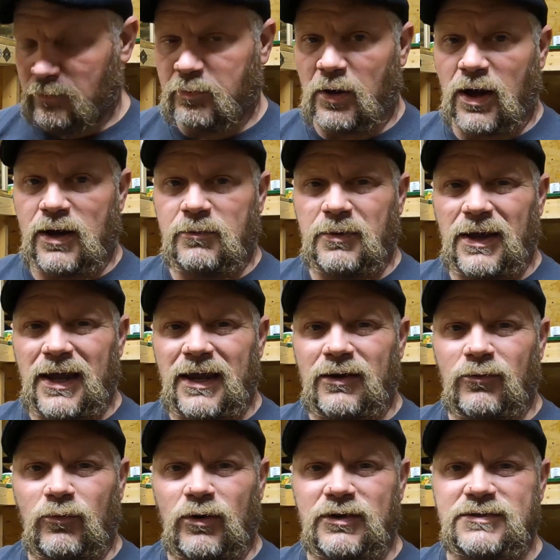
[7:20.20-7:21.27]
pipe, and
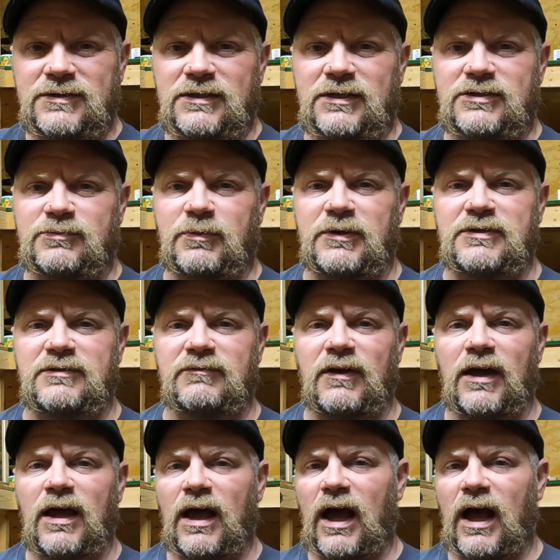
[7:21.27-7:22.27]
it wasn't expensive.